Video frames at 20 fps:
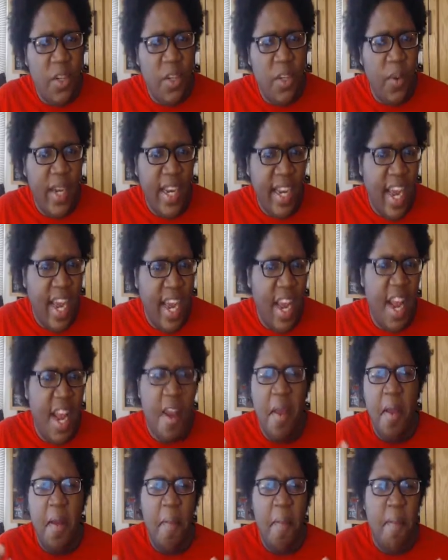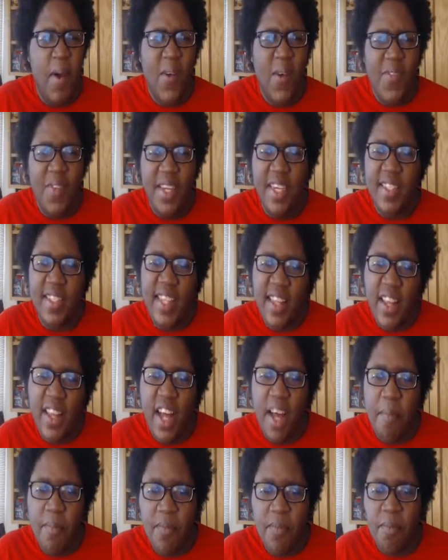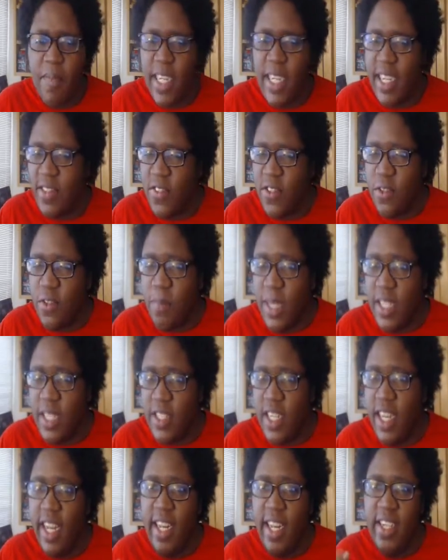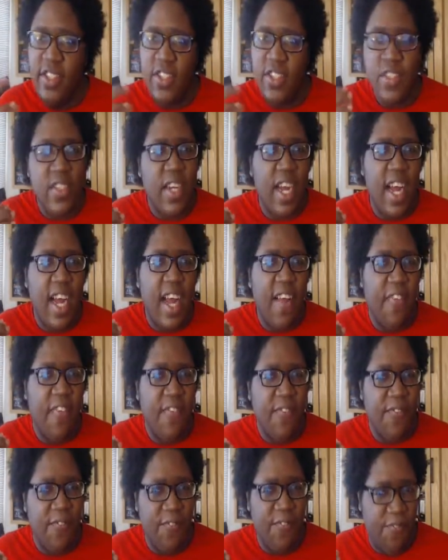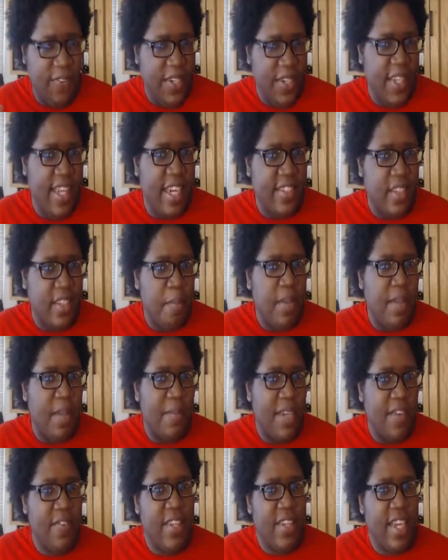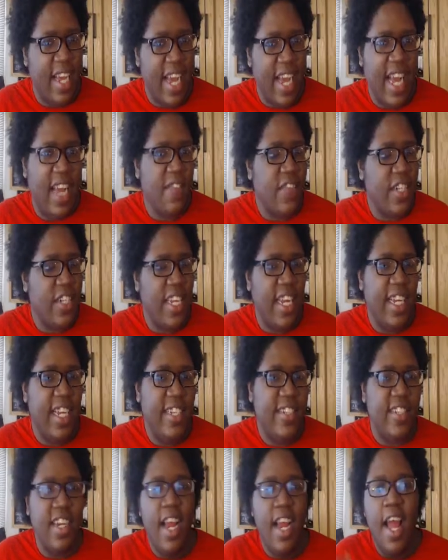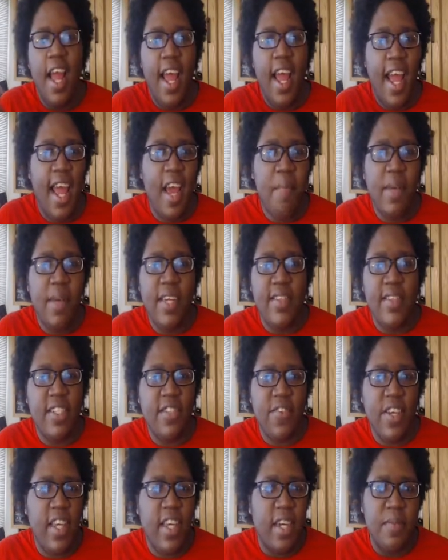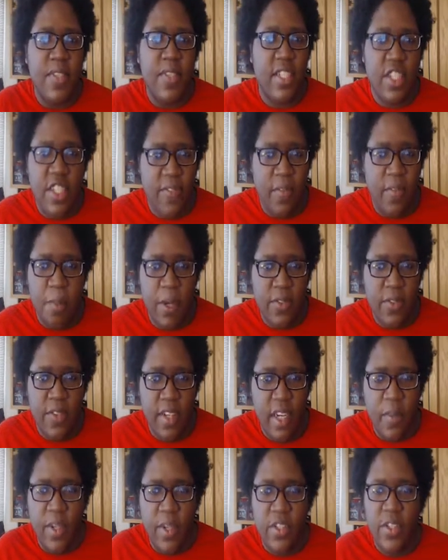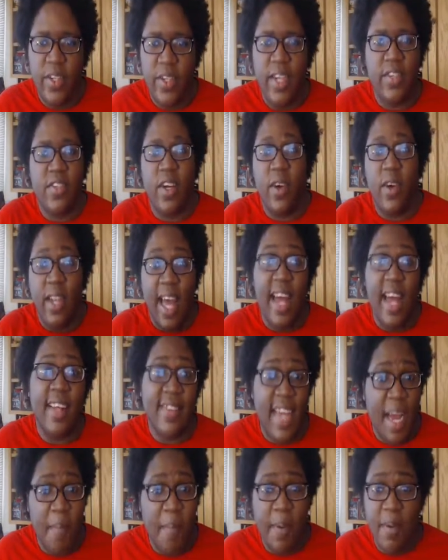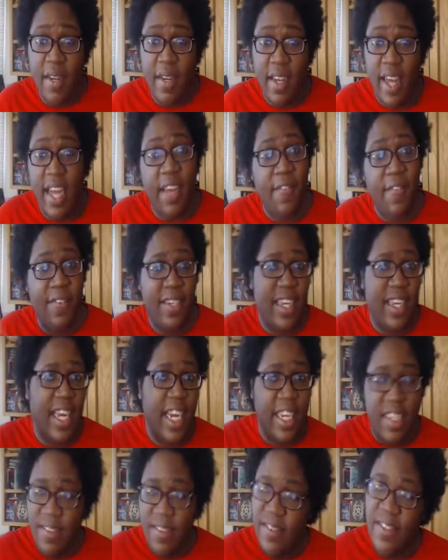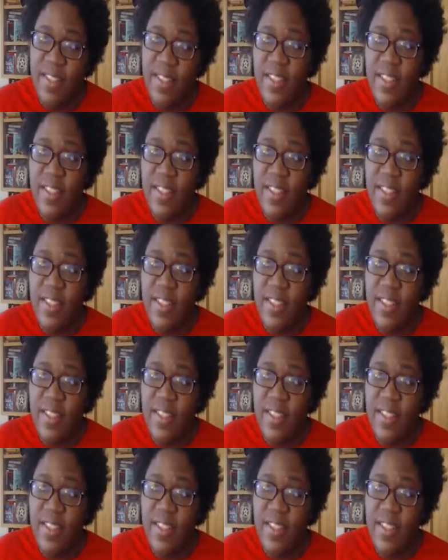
in doing it again mostly because I thought my answers might change. I feel like some of them definitely have changed and because I just feel like I'm such a different person than I was two years ago. A lot has happened in life and like